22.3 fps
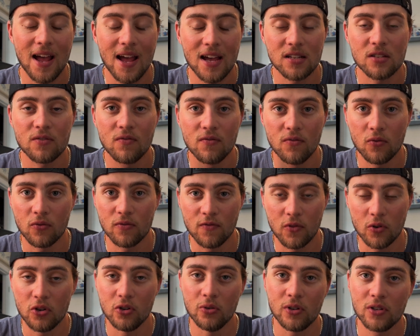has
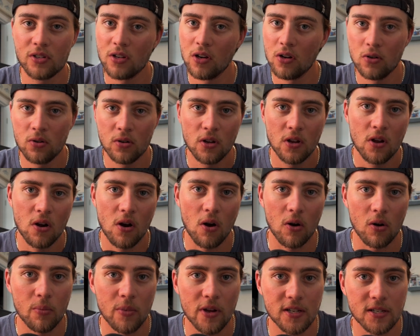for doing so
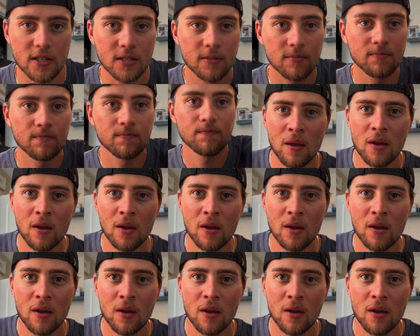are amazing.